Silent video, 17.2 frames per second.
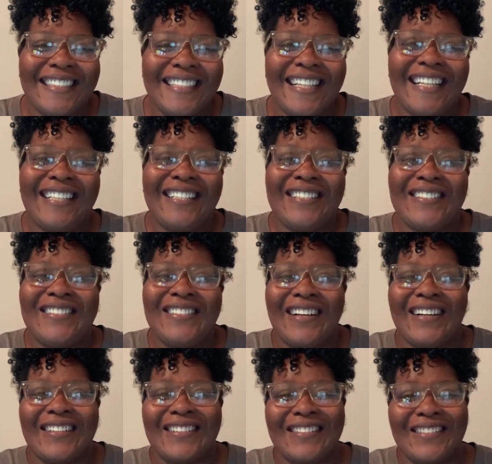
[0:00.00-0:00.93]
and your
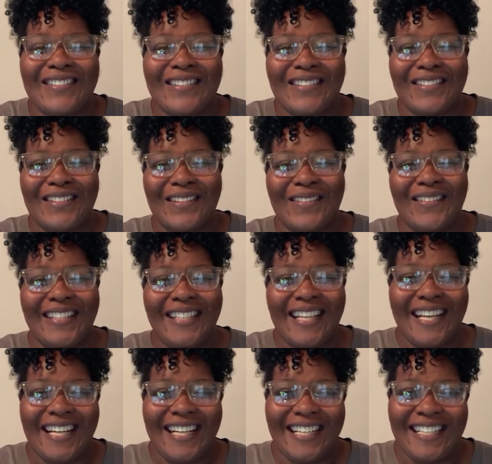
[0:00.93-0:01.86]
dogs just don't
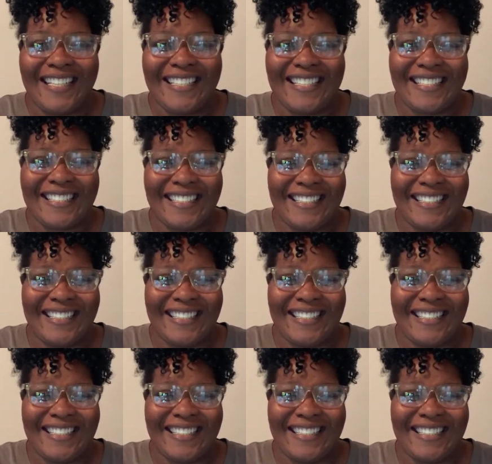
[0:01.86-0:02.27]
get it.